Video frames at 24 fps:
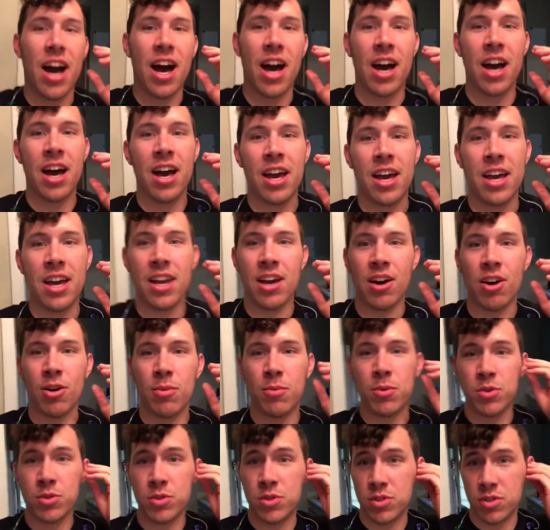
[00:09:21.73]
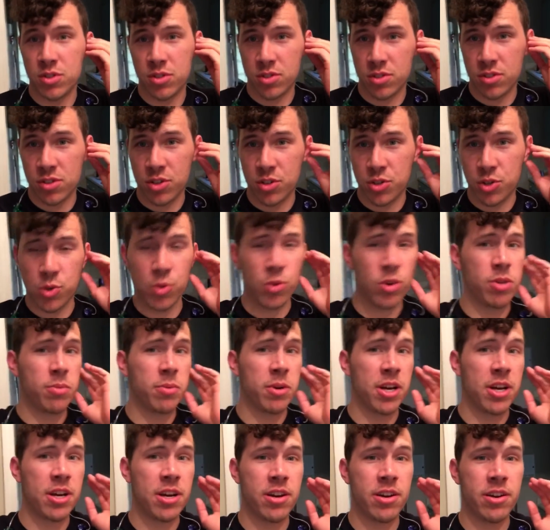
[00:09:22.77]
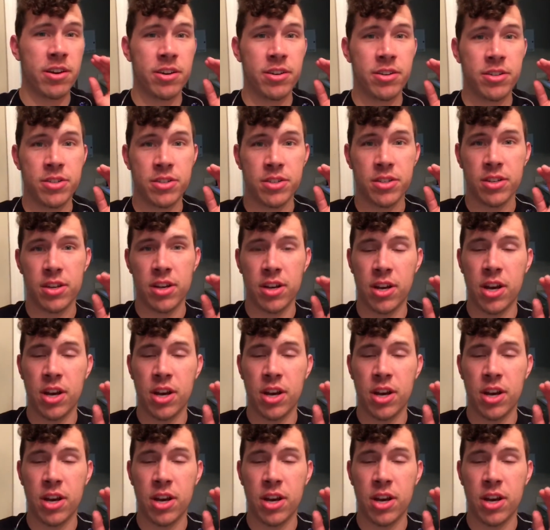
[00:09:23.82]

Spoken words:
I almost destroyed my ears